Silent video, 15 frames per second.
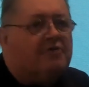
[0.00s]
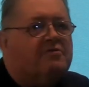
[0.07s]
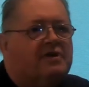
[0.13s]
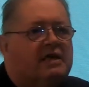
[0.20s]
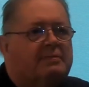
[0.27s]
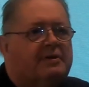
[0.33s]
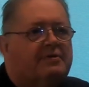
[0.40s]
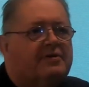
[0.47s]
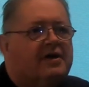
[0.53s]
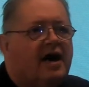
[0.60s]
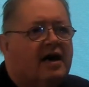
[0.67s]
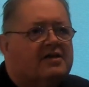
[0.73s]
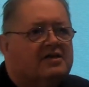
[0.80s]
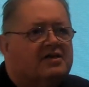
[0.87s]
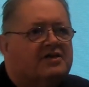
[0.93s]
can't really be
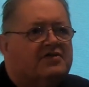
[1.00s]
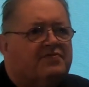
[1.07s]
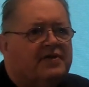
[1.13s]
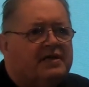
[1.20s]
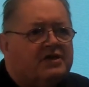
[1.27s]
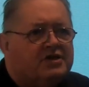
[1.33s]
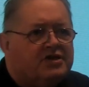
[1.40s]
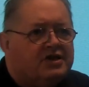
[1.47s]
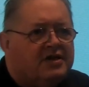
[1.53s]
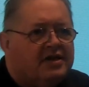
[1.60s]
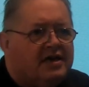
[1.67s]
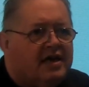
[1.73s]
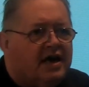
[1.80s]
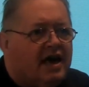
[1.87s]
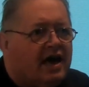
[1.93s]
regarded as finished
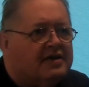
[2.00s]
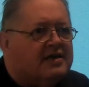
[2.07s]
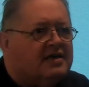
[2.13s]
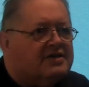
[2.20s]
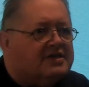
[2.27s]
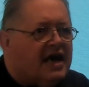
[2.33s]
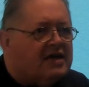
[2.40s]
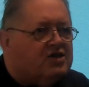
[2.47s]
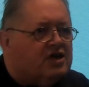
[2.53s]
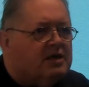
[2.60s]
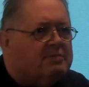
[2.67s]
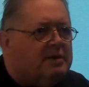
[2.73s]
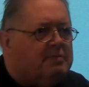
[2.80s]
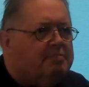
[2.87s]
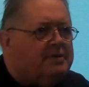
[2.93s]
until it's
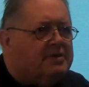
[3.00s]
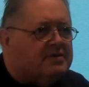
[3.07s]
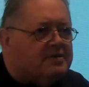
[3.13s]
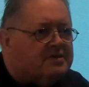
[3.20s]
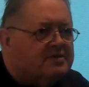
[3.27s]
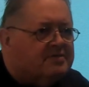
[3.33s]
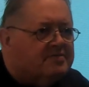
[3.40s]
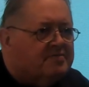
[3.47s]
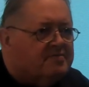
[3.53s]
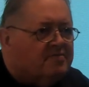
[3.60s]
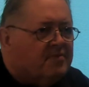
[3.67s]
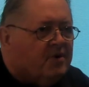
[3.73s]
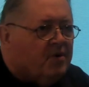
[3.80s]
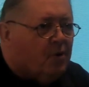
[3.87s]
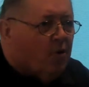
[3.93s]
actually been built,
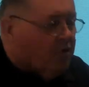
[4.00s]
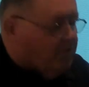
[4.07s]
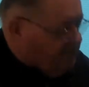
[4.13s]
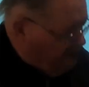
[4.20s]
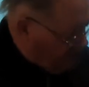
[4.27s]
or